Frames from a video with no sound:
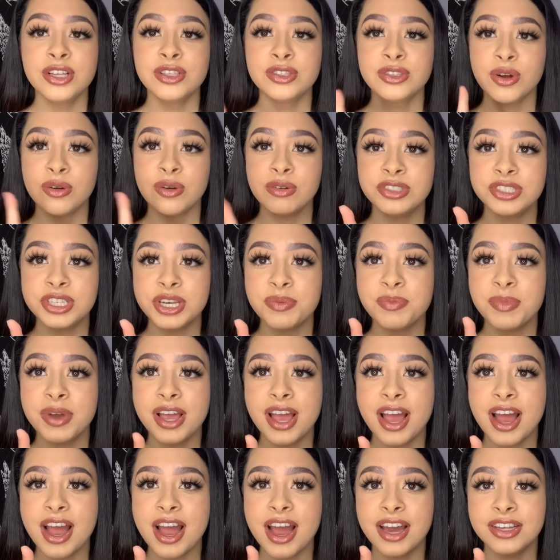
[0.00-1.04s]
Don't skip my
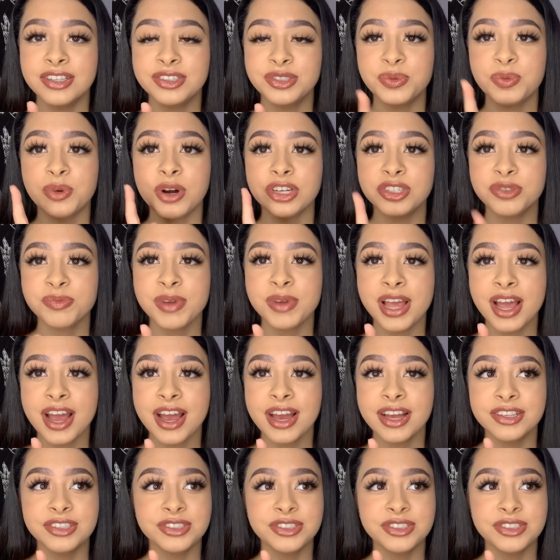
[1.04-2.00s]
ads, watch my ads.